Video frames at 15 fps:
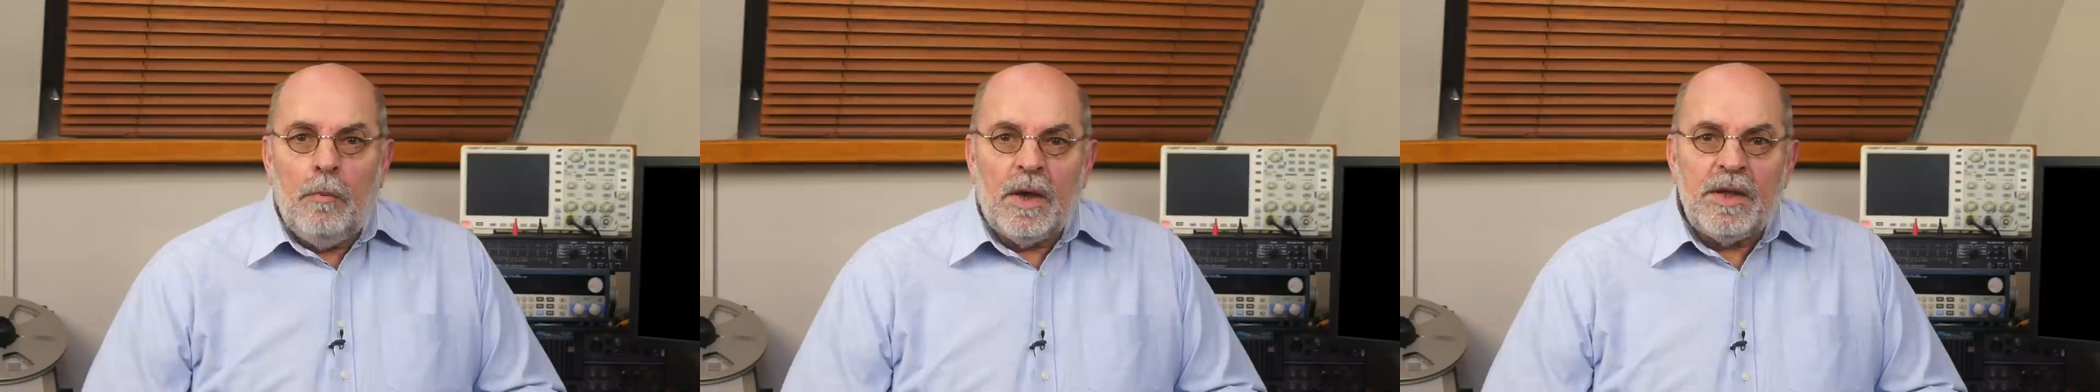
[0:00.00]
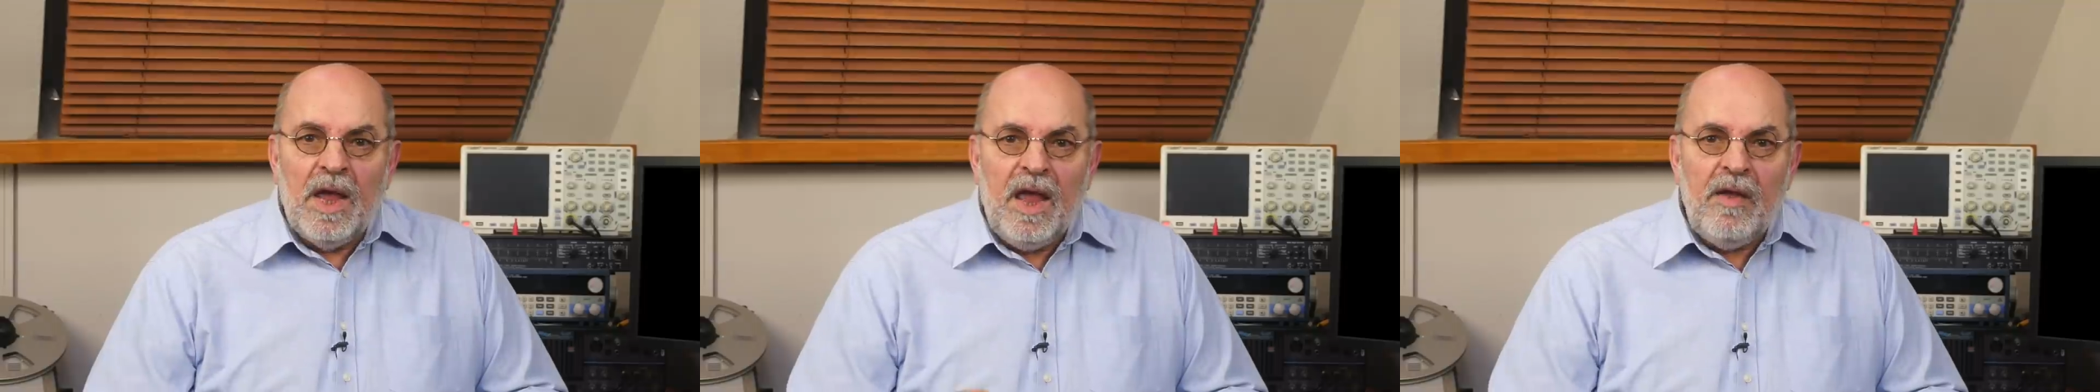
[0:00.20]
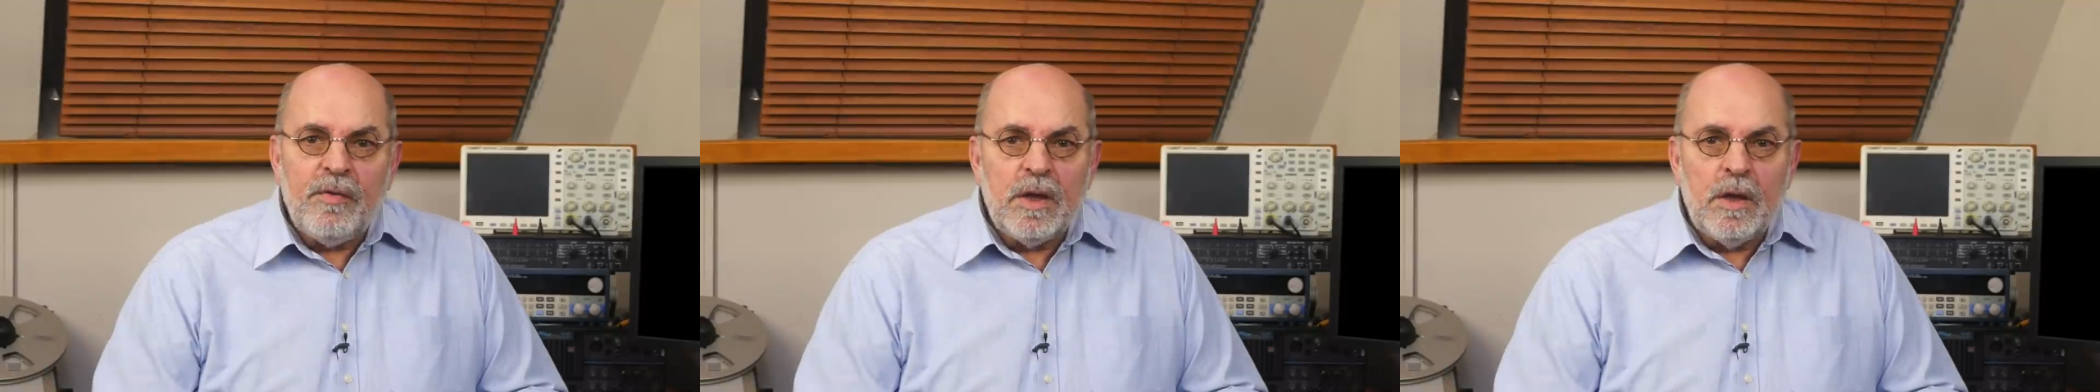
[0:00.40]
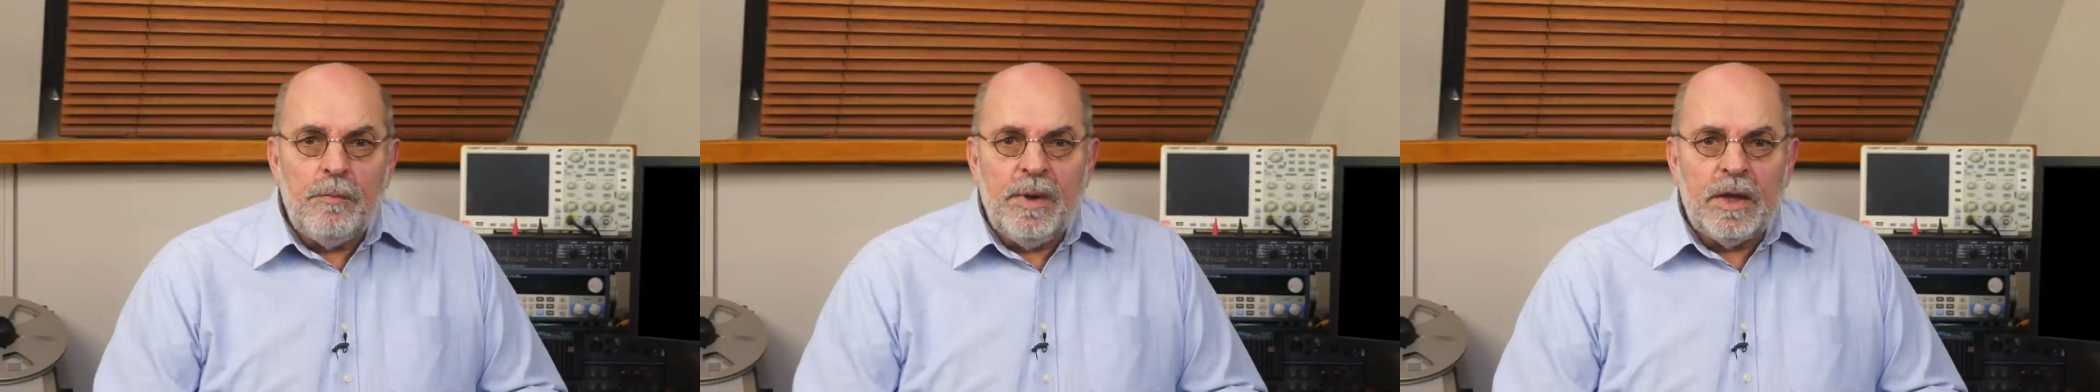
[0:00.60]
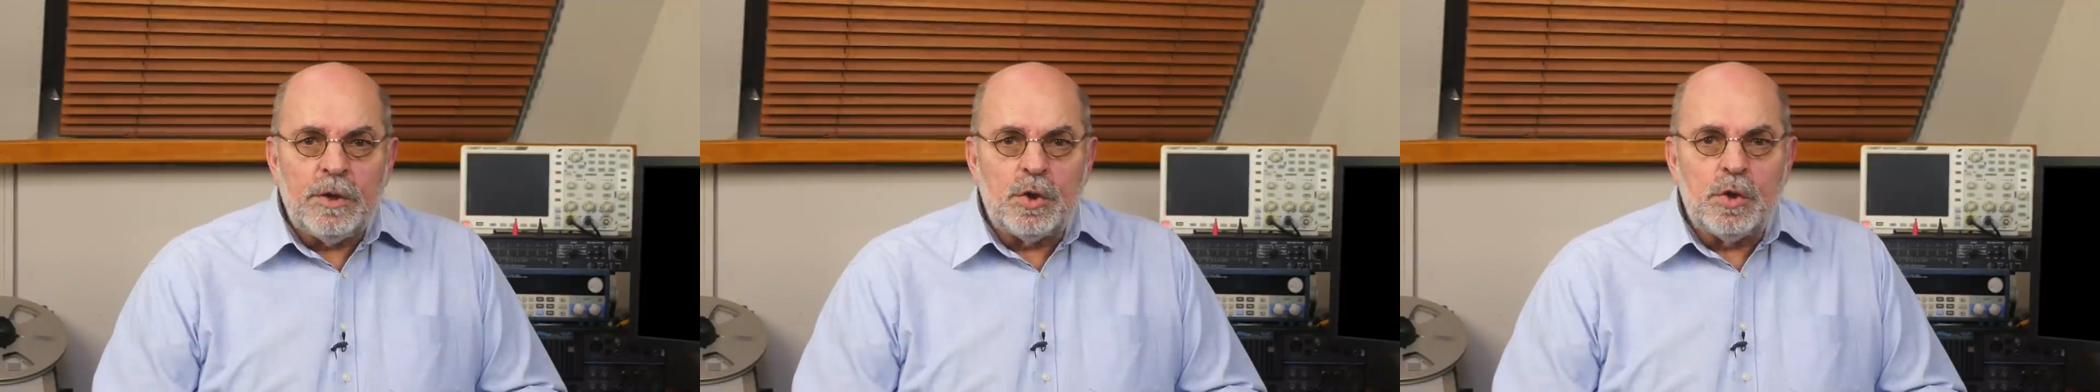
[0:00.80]
But having a
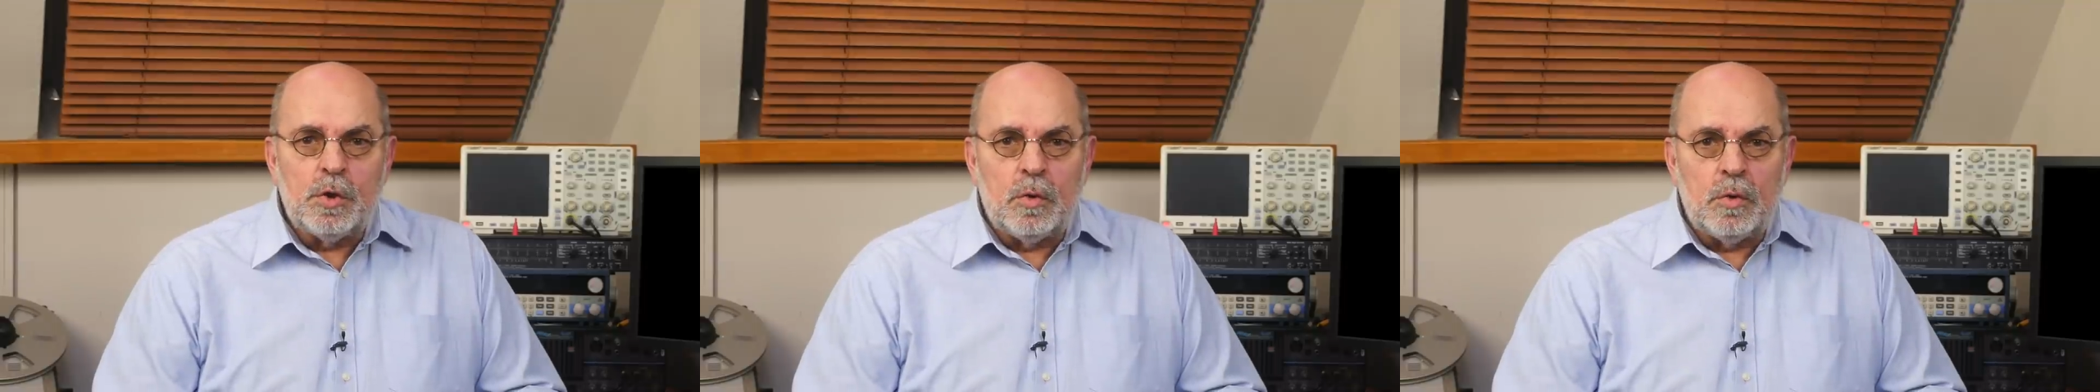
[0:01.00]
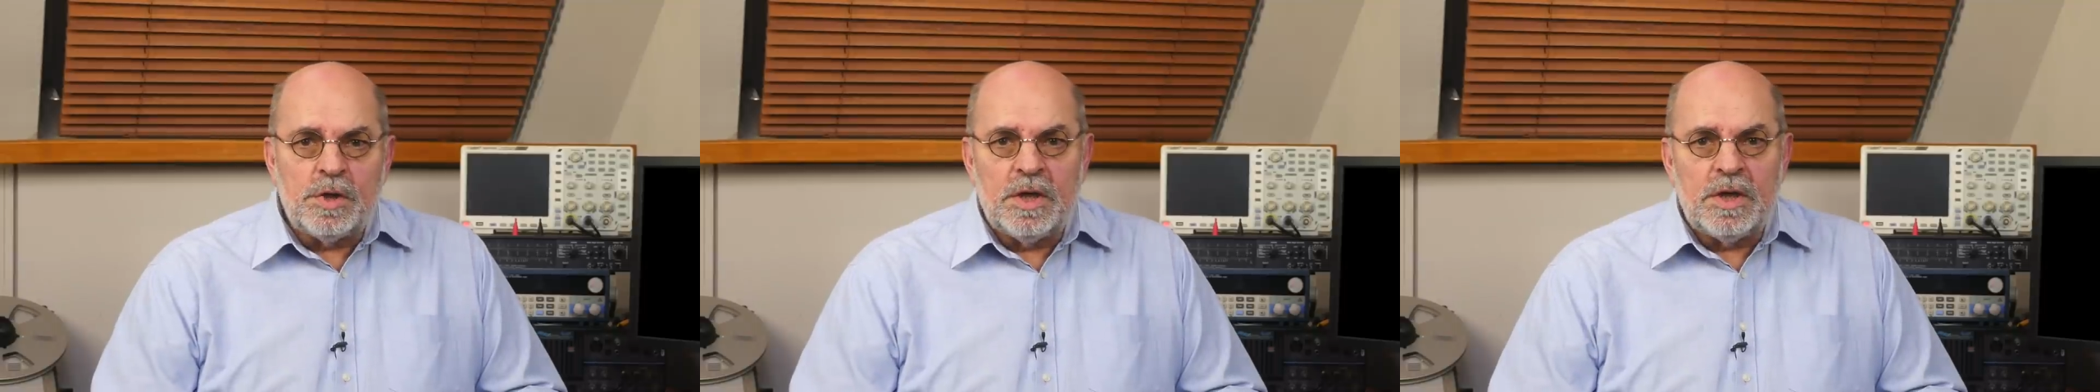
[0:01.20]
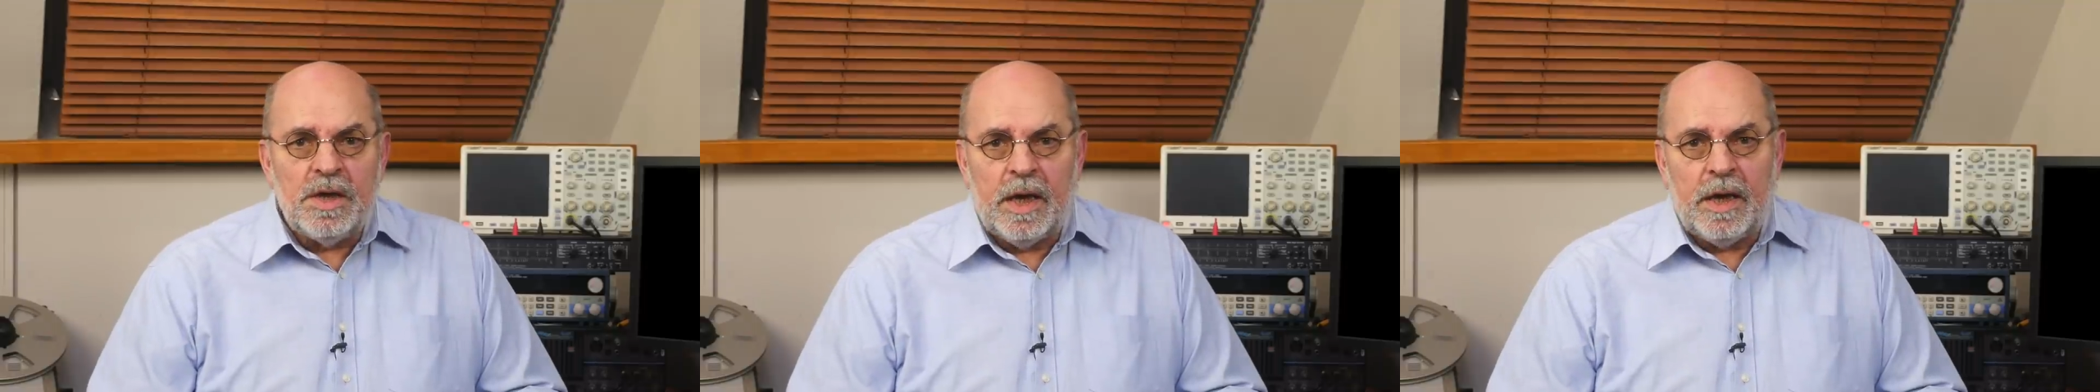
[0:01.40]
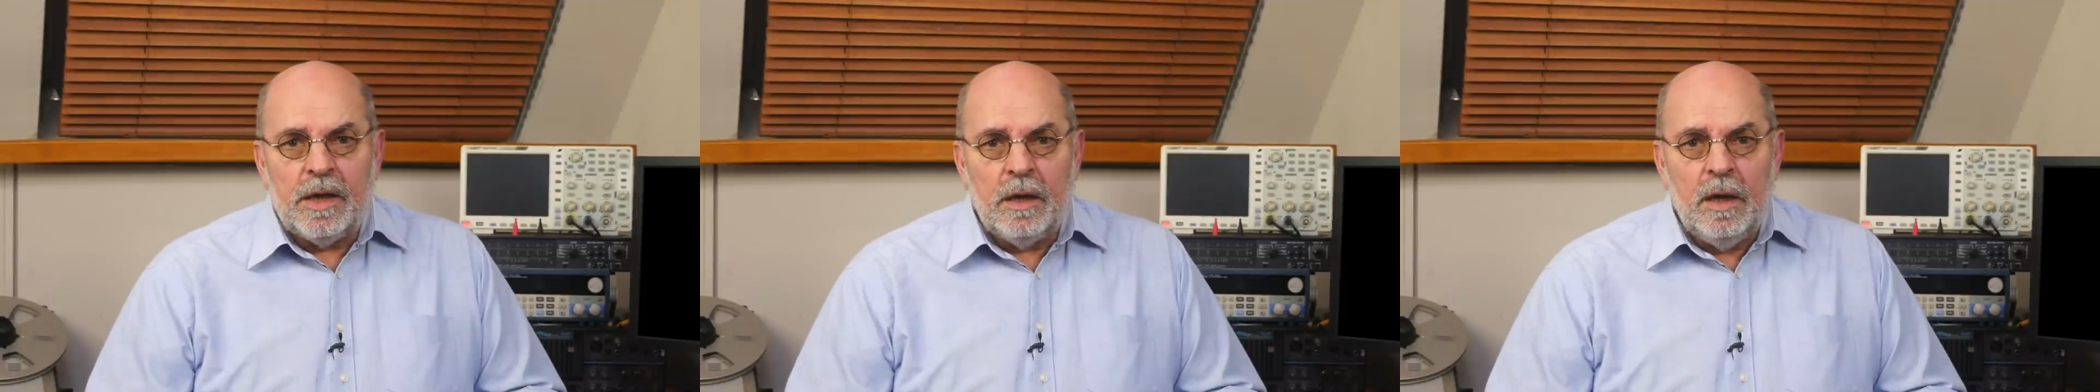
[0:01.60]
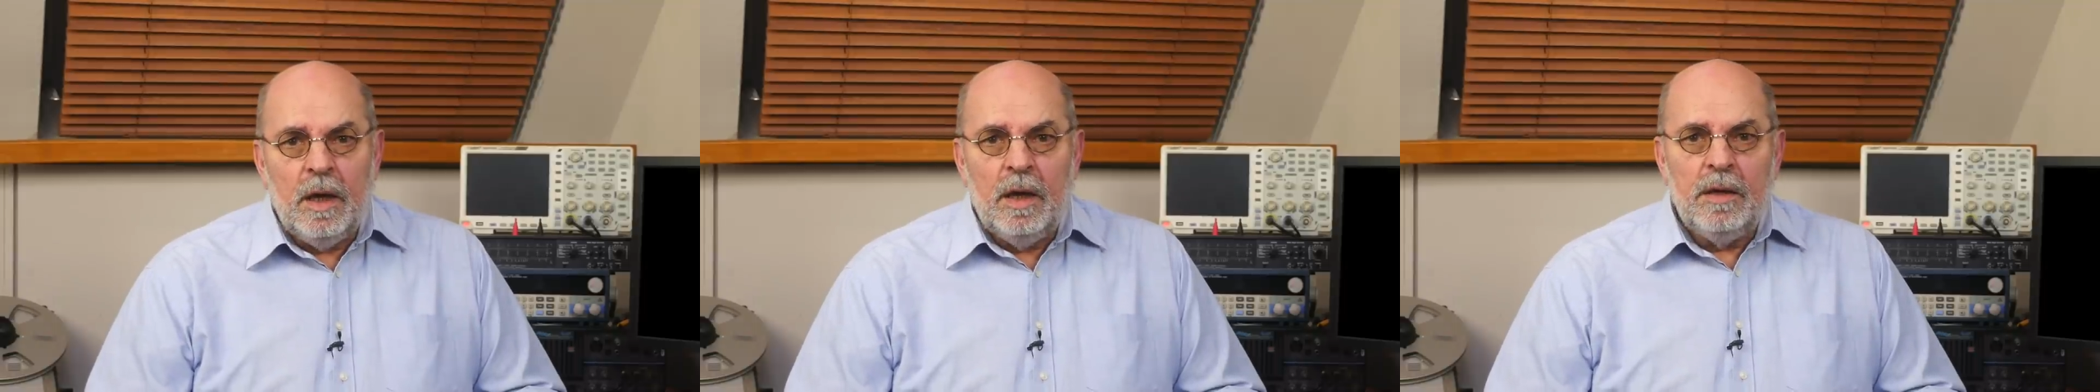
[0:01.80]
better source and D A
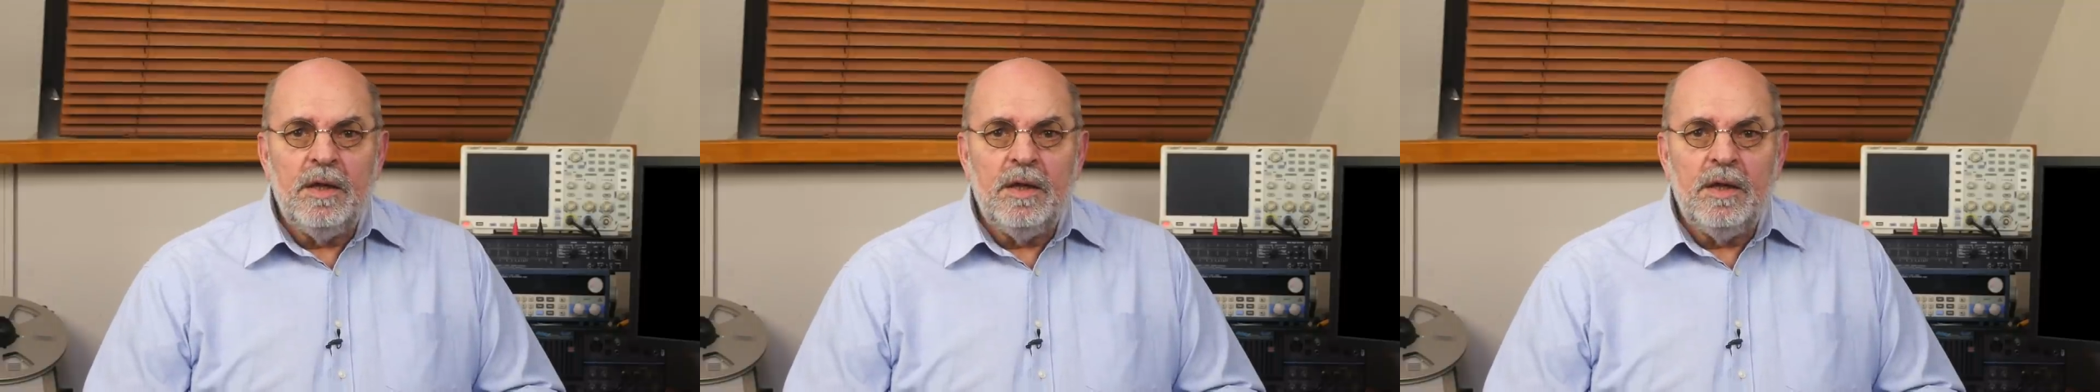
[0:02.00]
C,